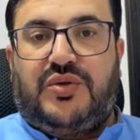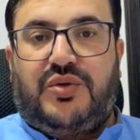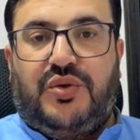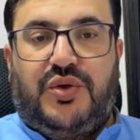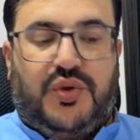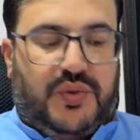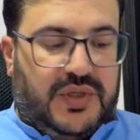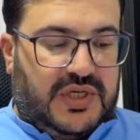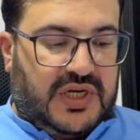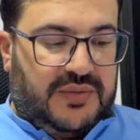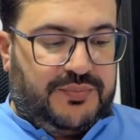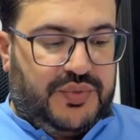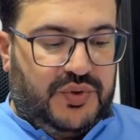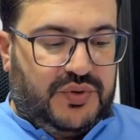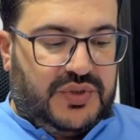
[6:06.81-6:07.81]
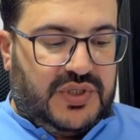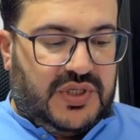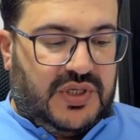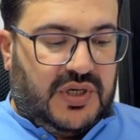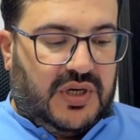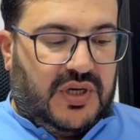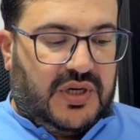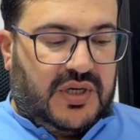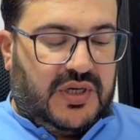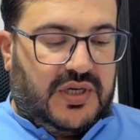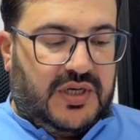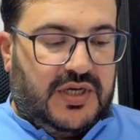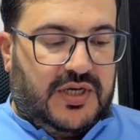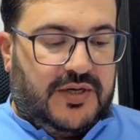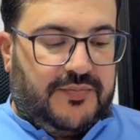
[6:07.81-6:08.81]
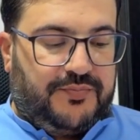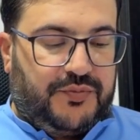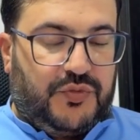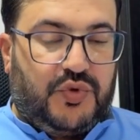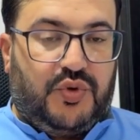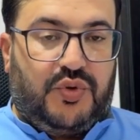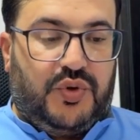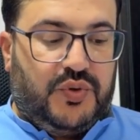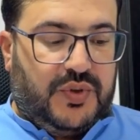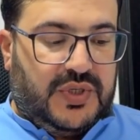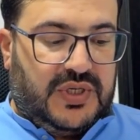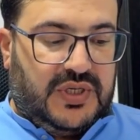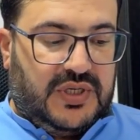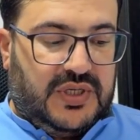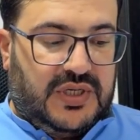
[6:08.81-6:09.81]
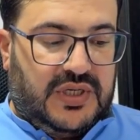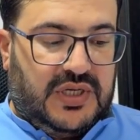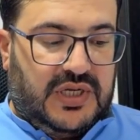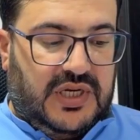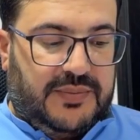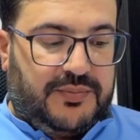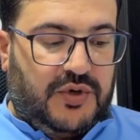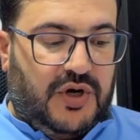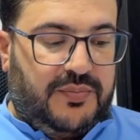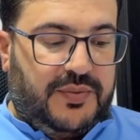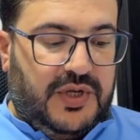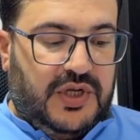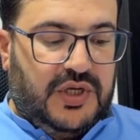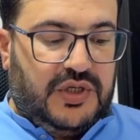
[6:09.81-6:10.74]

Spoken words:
through your computer or through your laptop,